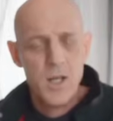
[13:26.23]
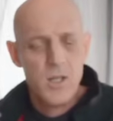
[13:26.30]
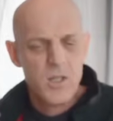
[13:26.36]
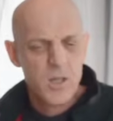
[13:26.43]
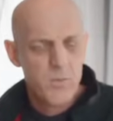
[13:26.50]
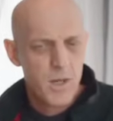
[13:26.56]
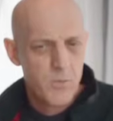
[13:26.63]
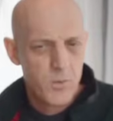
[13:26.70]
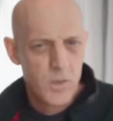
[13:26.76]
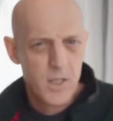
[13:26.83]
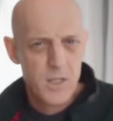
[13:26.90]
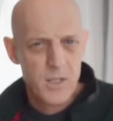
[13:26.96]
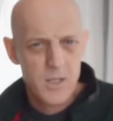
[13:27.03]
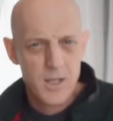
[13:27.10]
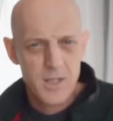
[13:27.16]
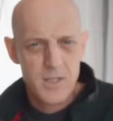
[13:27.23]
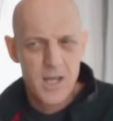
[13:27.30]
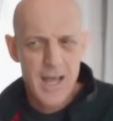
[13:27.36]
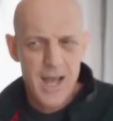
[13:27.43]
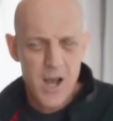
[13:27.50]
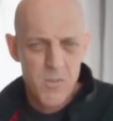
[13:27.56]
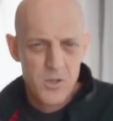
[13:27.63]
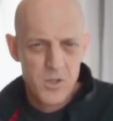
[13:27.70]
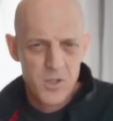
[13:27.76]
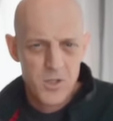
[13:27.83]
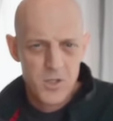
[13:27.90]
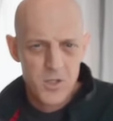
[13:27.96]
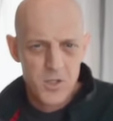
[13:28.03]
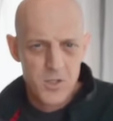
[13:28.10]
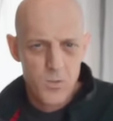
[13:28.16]
Sometimes we get a sense how much of
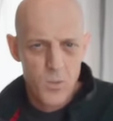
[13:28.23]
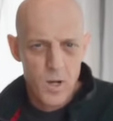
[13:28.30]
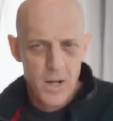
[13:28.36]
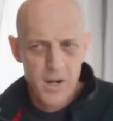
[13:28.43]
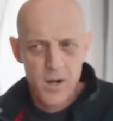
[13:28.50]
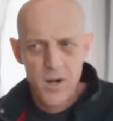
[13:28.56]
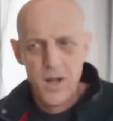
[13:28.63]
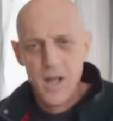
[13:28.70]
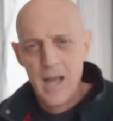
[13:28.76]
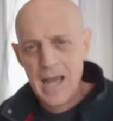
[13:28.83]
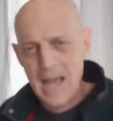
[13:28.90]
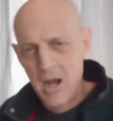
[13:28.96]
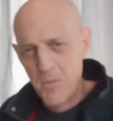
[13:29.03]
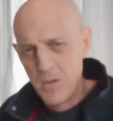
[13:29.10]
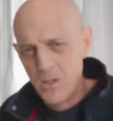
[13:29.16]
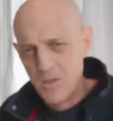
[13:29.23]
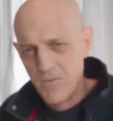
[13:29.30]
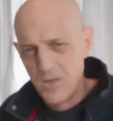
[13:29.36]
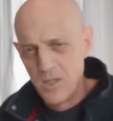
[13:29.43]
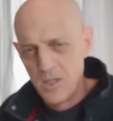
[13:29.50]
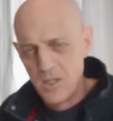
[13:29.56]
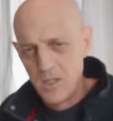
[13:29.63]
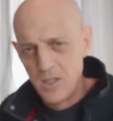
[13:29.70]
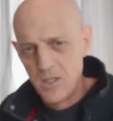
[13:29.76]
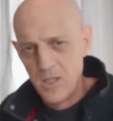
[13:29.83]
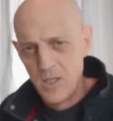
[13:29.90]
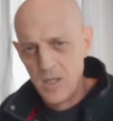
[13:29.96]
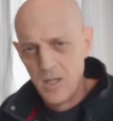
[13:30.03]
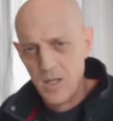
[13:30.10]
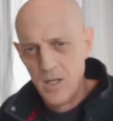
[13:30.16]
this is the wire, how much of this is
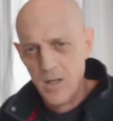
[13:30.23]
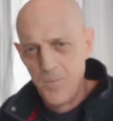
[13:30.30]
the,